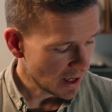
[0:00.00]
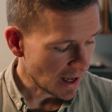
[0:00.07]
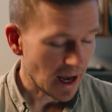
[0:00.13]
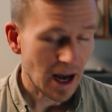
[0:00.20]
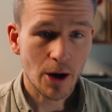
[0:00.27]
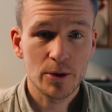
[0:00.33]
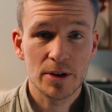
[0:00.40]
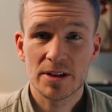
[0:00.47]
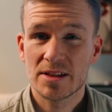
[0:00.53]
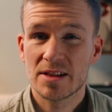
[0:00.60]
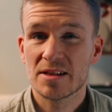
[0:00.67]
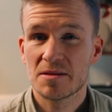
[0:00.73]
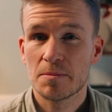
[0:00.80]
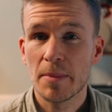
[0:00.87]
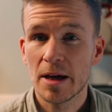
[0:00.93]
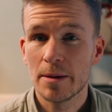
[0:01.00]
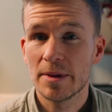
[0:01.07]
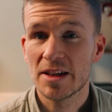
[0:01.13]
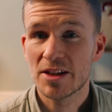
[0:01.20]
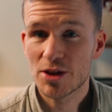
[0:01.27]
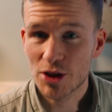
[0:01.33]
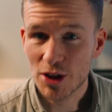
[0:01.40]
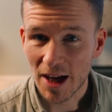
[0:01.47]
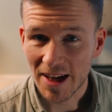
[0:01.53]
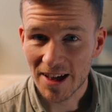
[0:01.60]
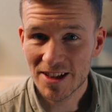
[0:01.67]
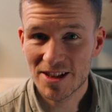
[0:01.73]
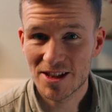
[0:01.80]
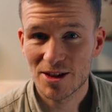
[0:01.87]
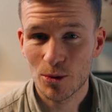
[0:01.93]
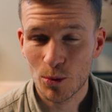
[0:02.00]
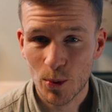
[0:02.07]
How does this maybe change the